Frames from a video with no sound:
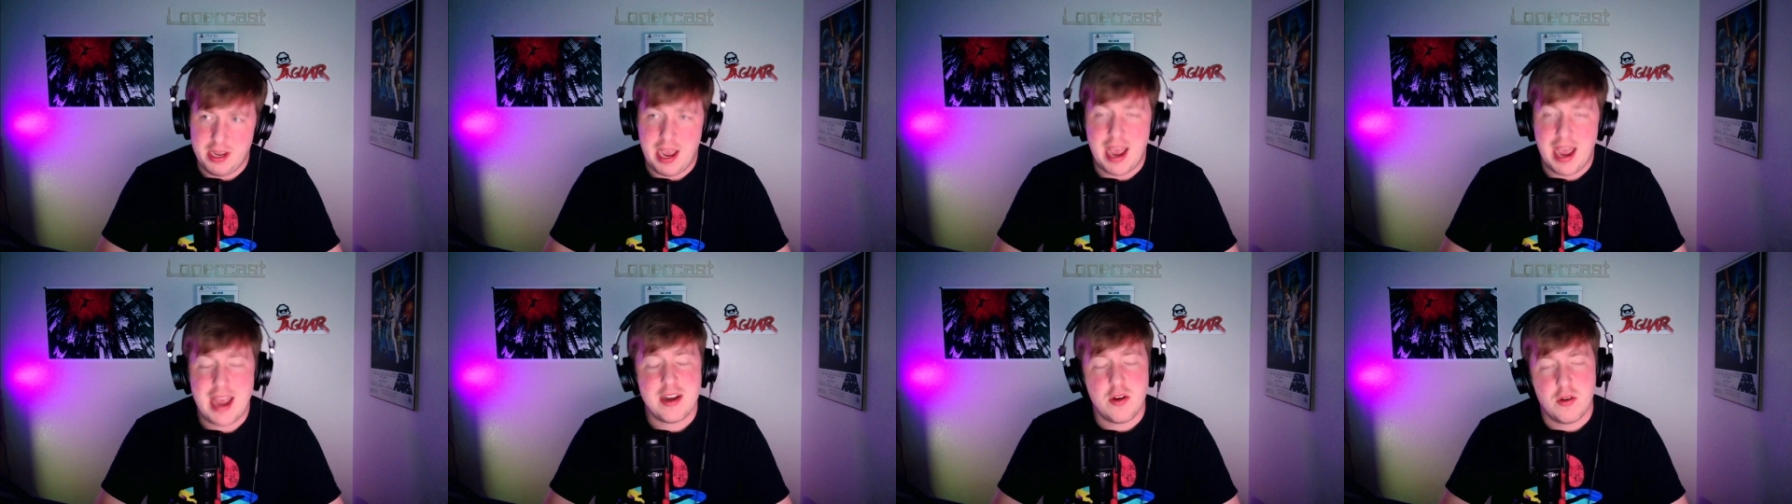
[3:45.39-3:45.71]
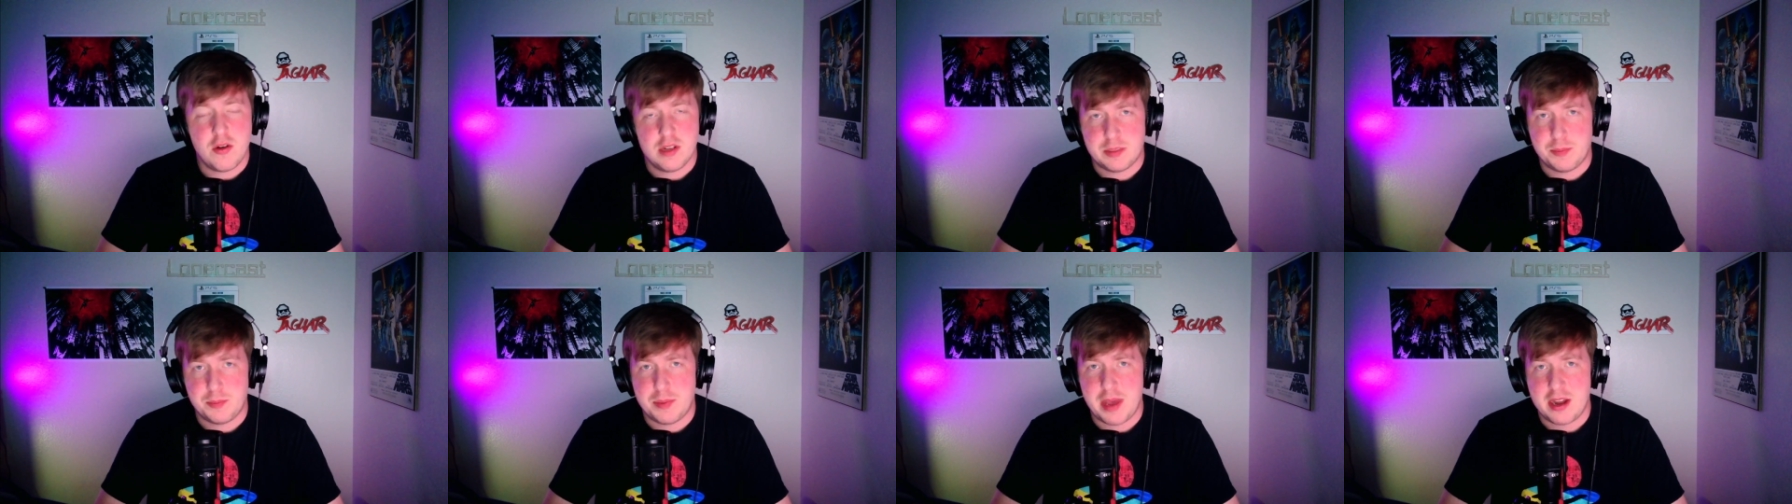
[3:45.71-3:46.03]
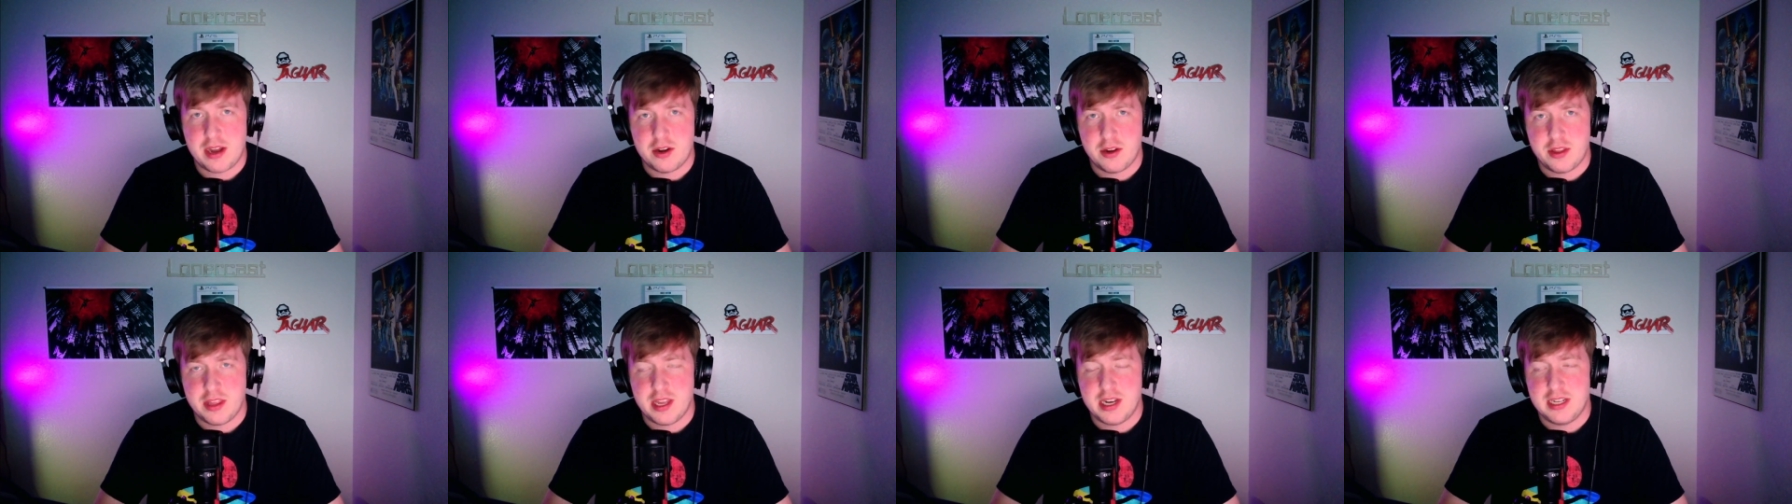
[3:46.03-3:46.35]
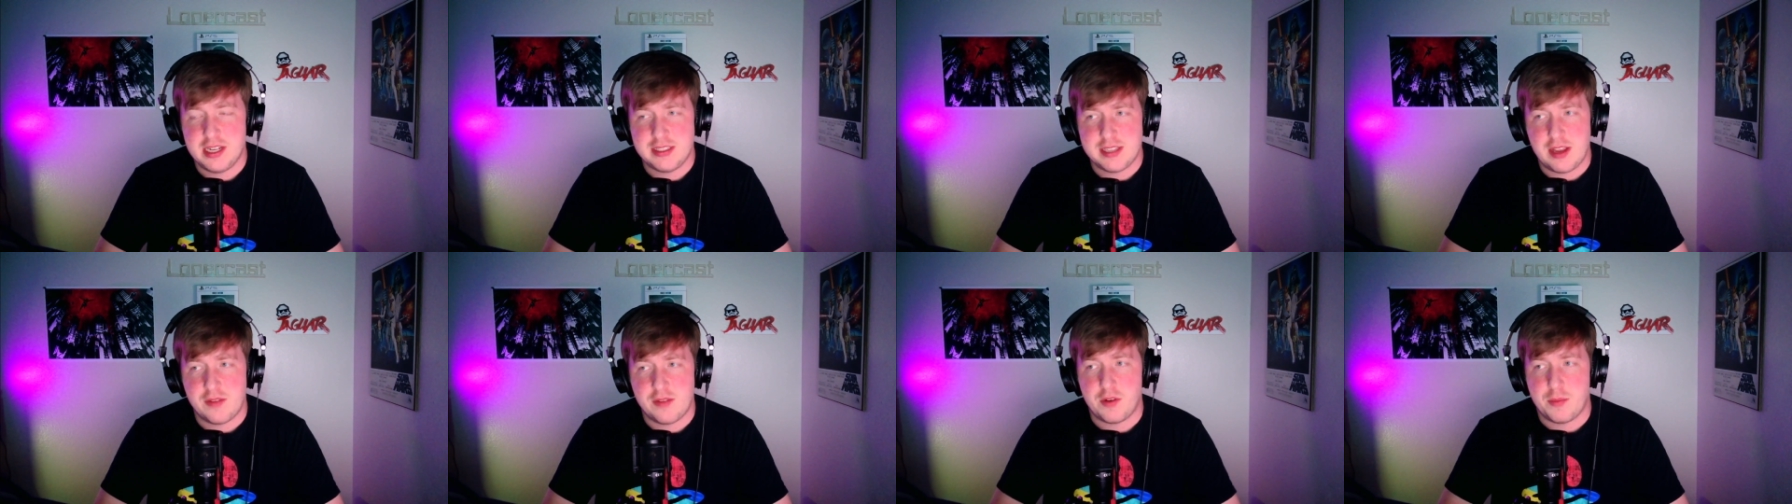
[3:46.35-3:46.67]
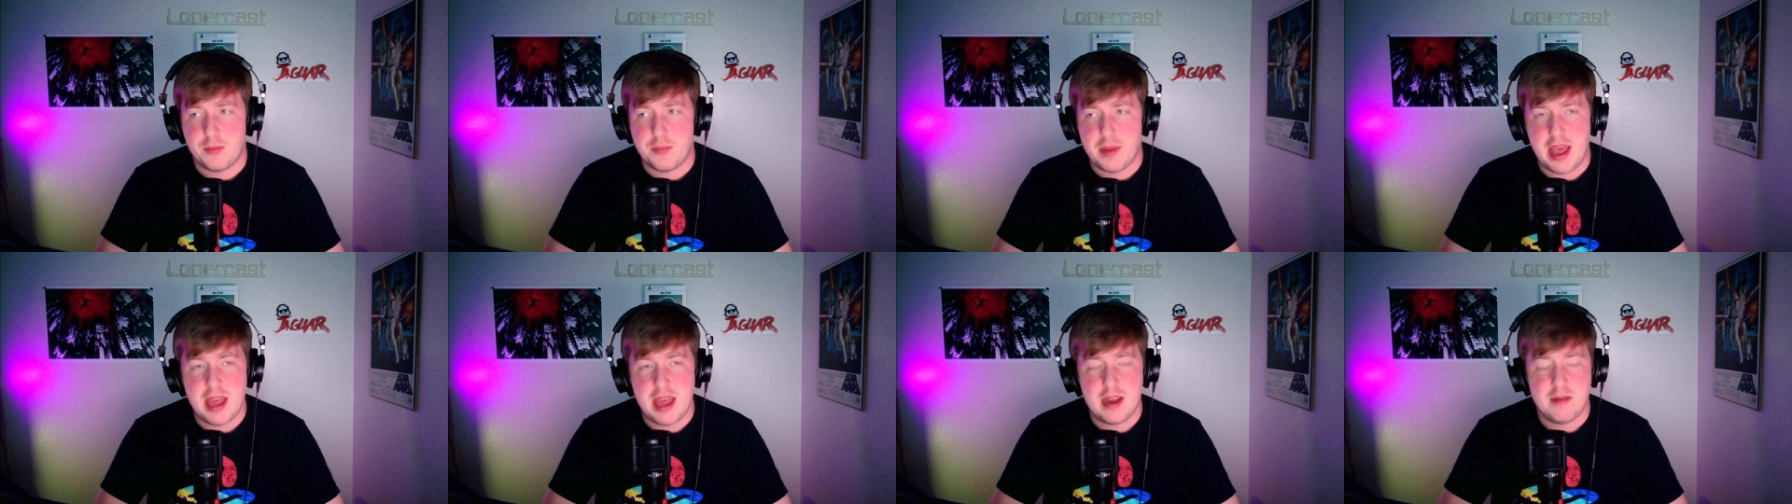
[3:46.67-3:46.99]
I know it's better than it's ever
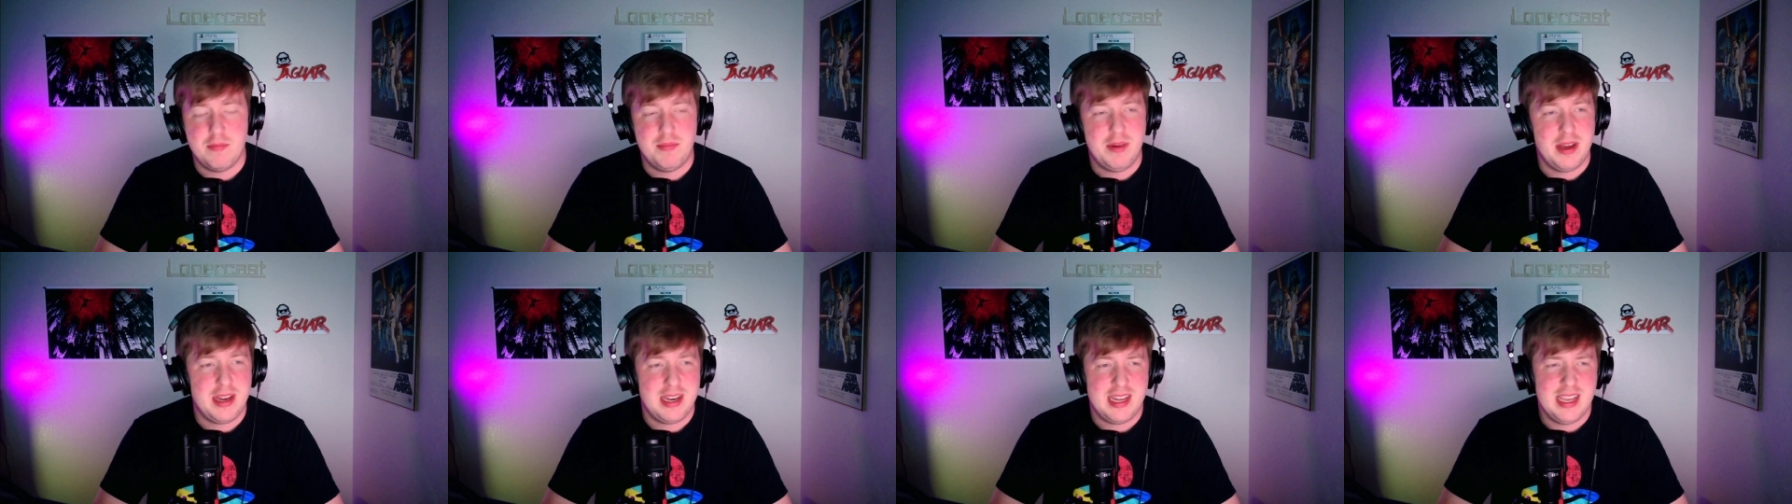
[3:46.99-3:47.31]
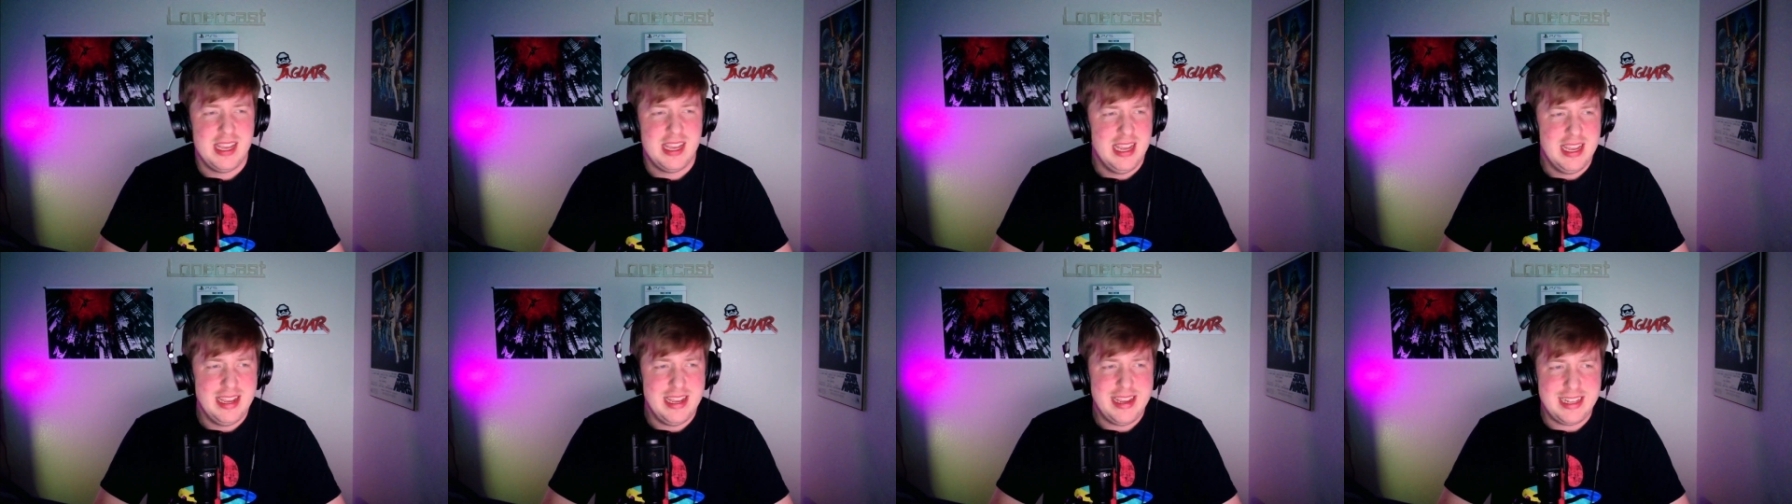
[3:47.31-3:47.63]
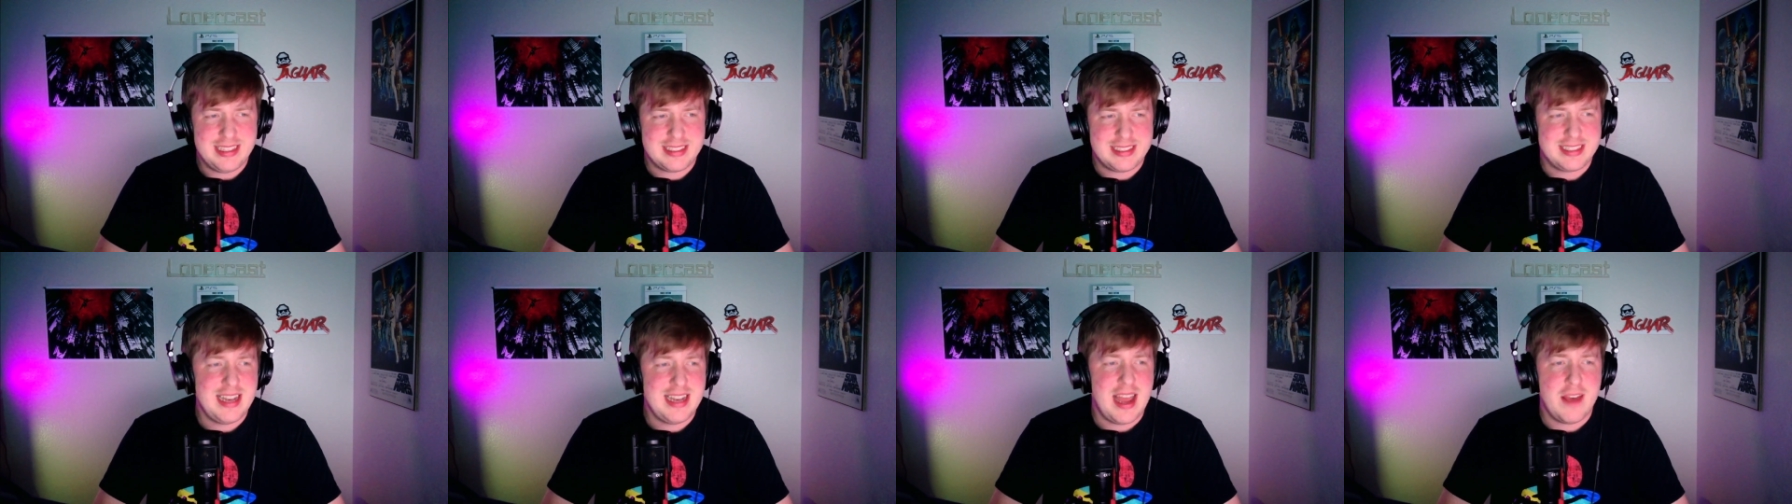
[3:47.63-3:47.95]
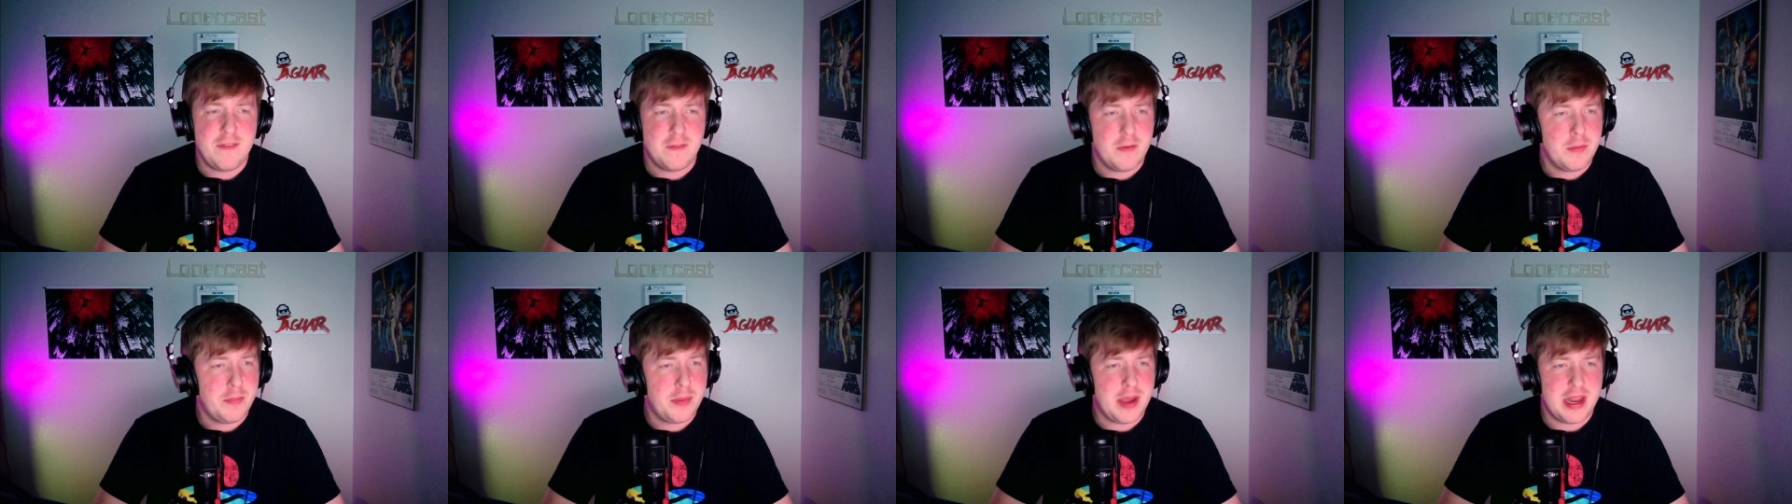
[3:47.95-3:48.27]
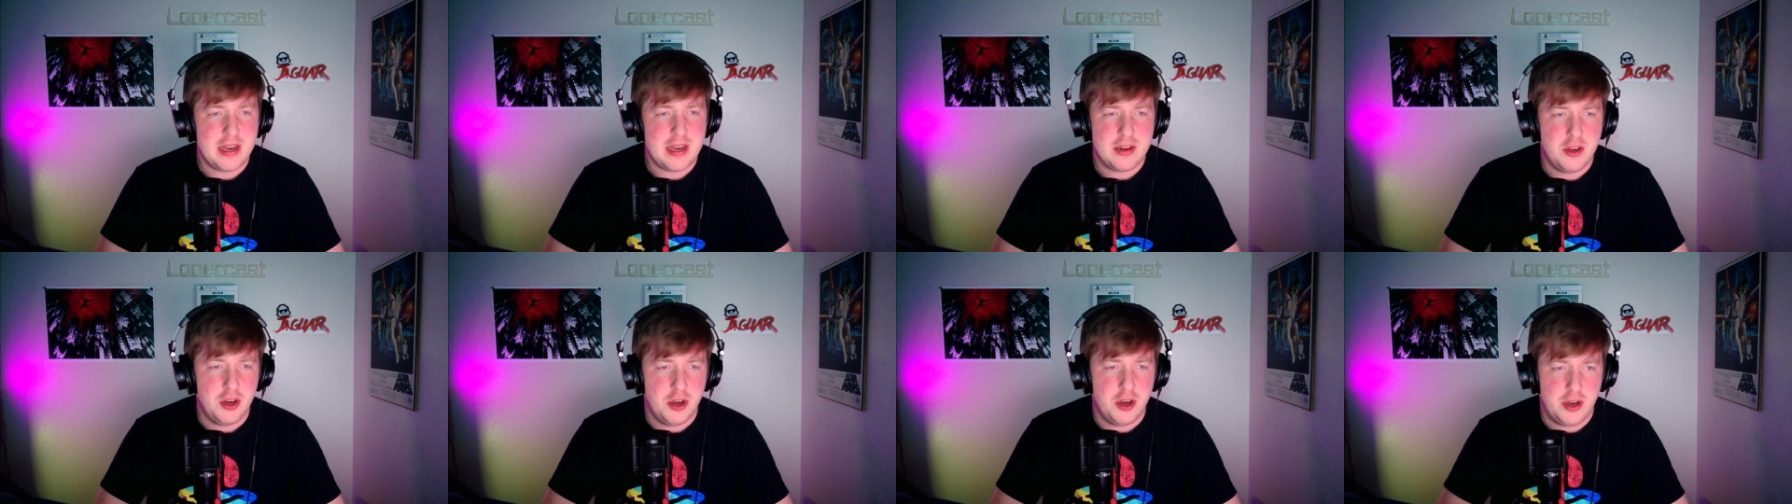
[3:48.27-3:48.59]
been, but it's never been
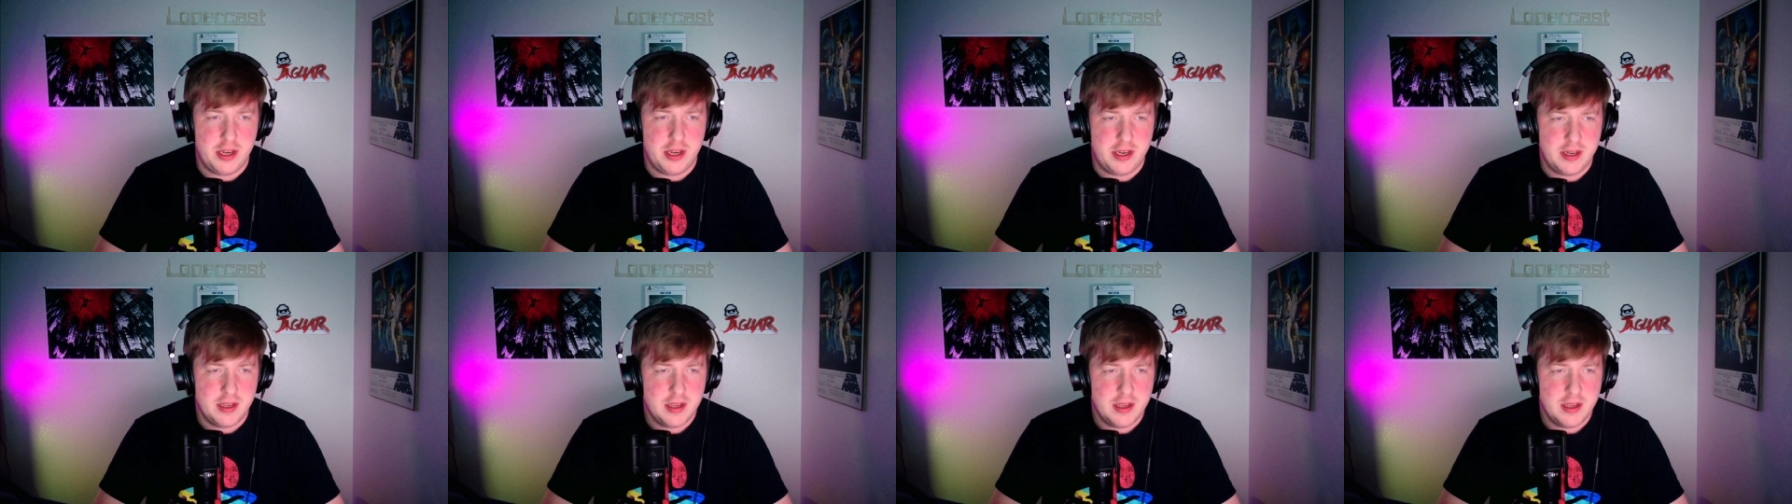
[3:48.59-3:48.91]
good.